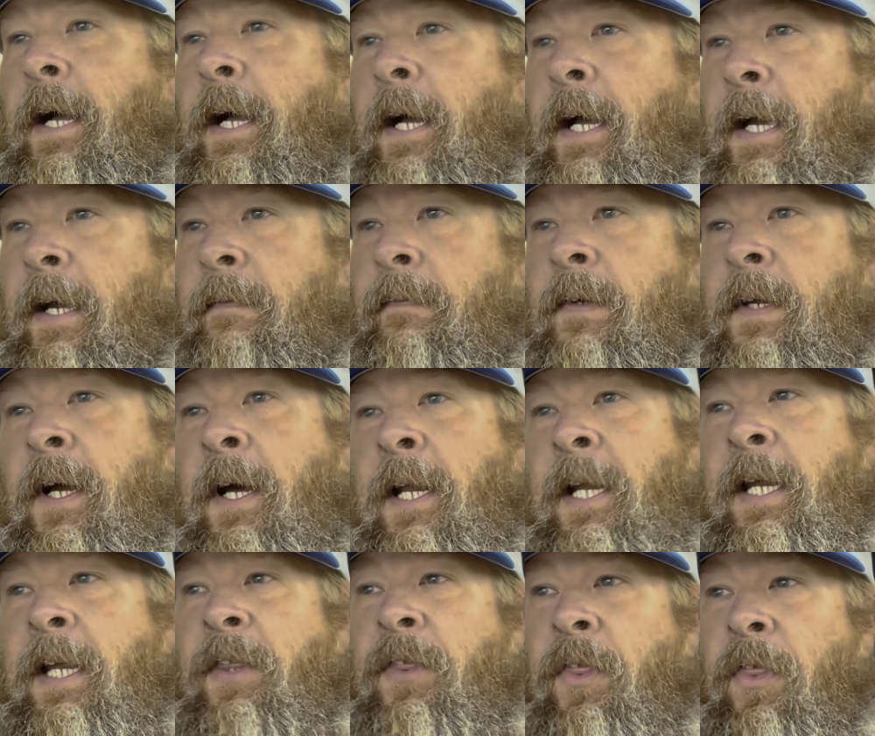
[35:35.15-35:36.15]
I've got
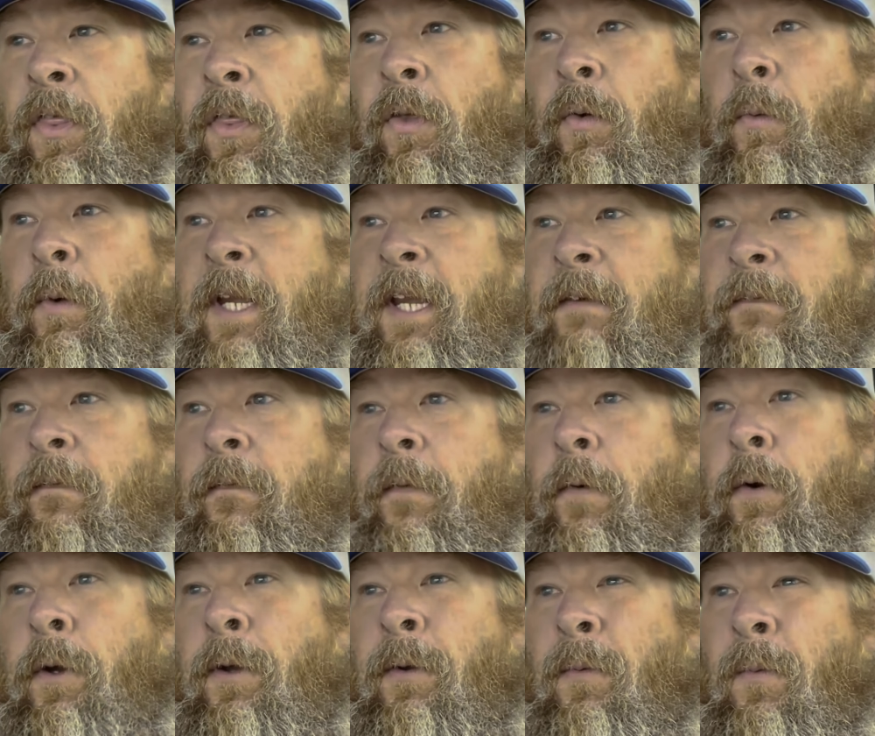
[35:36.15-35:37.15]
a
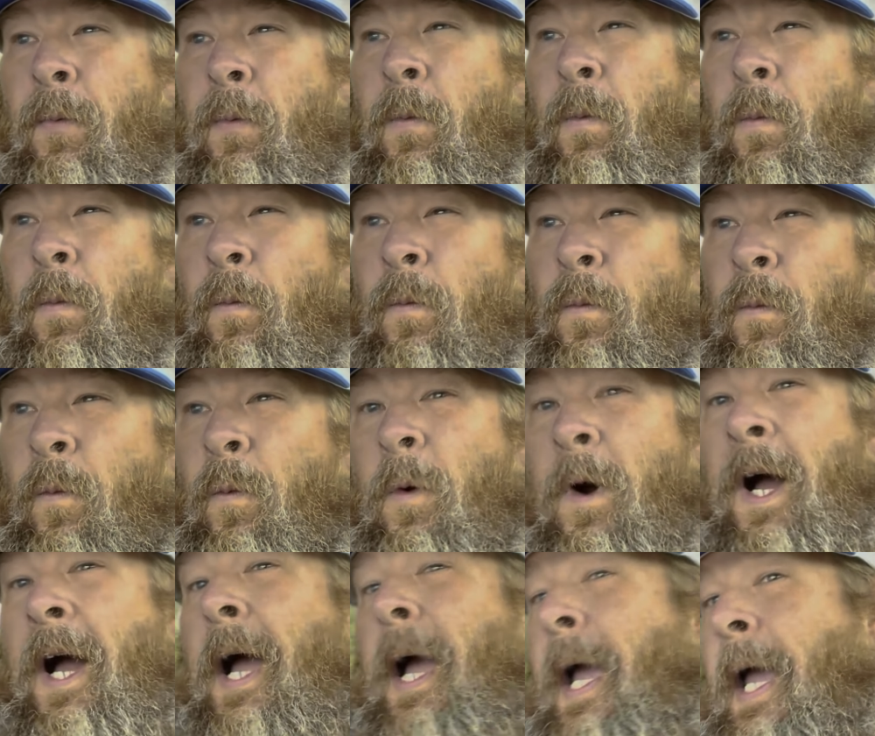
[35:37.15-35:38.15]
3-foot
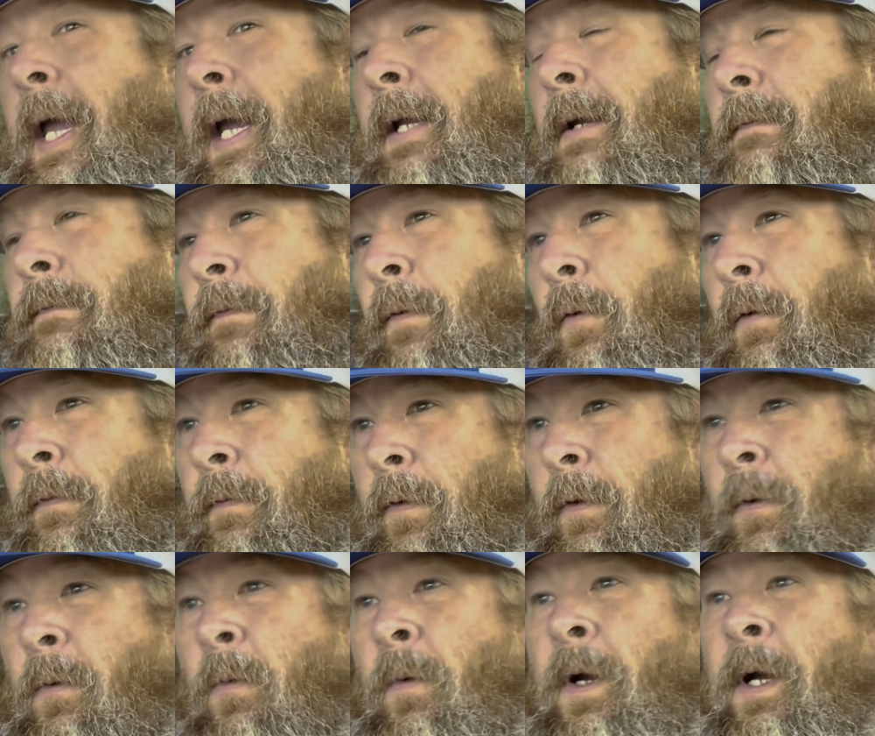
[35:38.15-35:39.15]
wide,
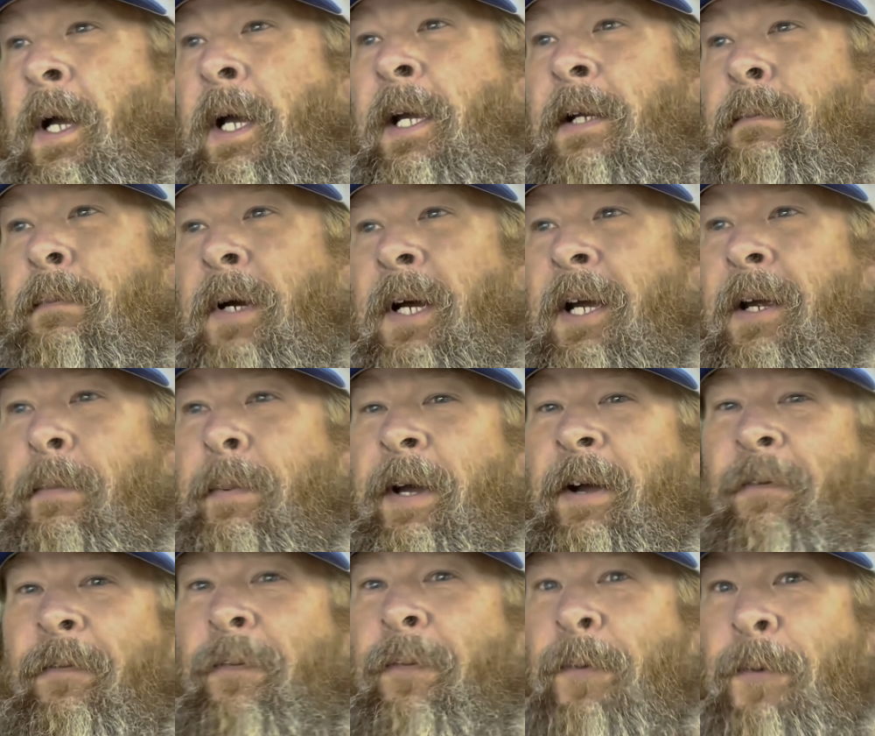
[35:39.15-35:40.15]
4-foot wide by
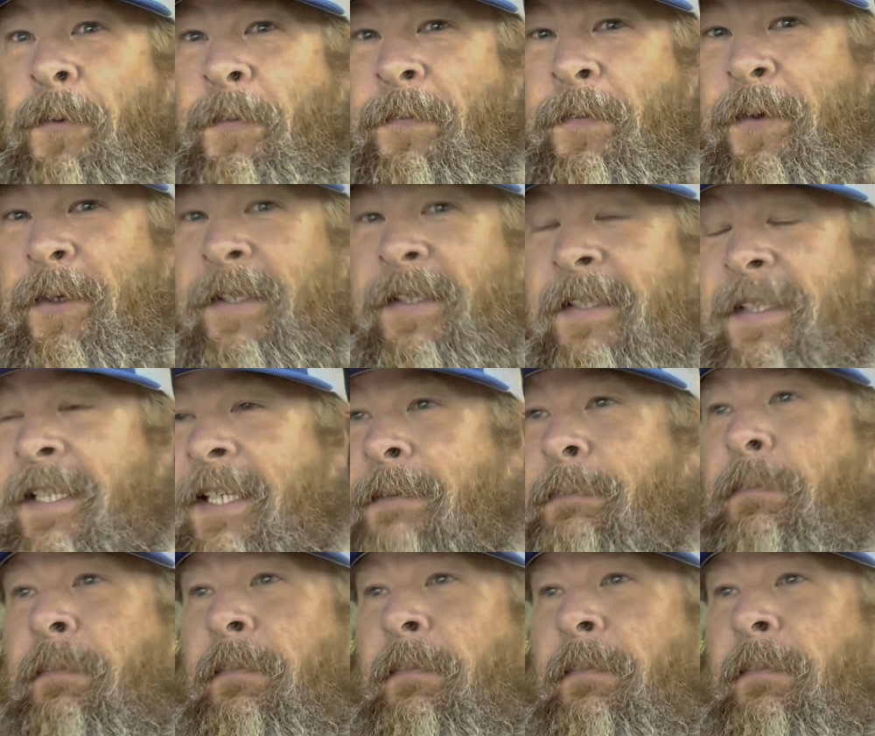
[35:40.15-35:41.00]
about 4-foot deep